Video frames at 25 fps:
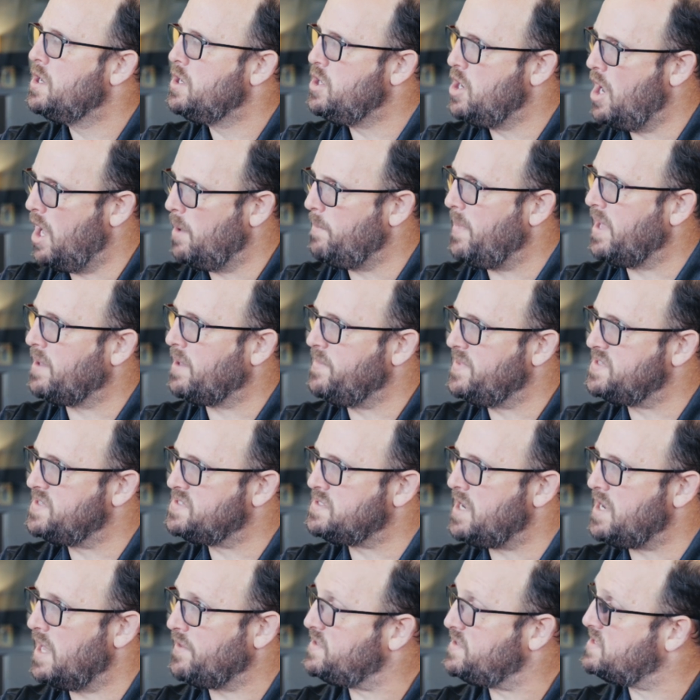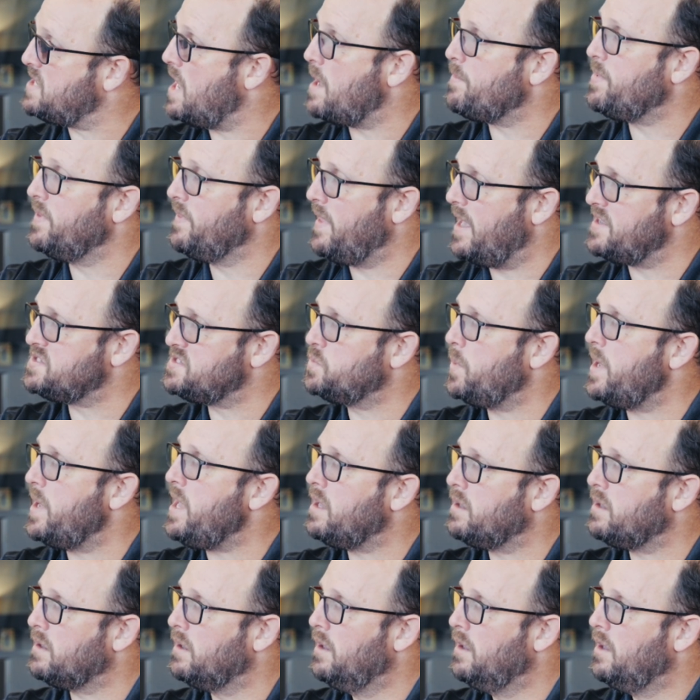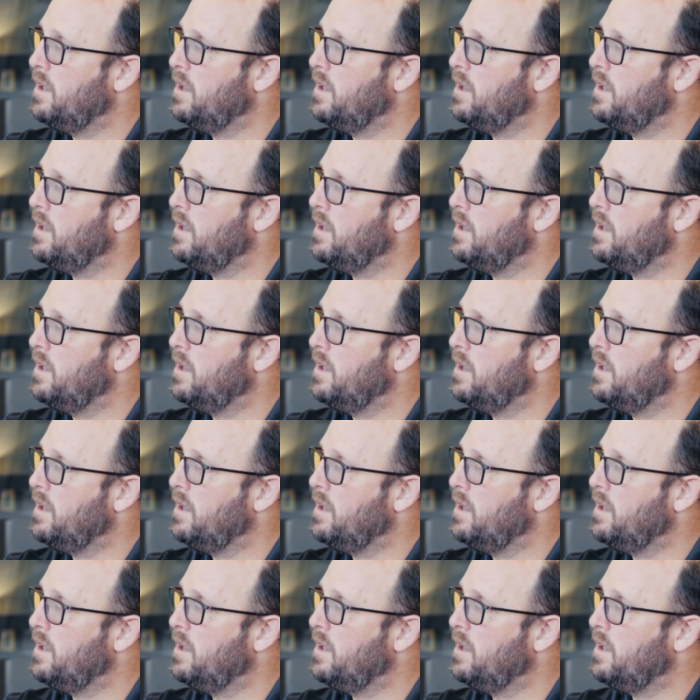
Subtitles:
not make the mistake? This happened last week,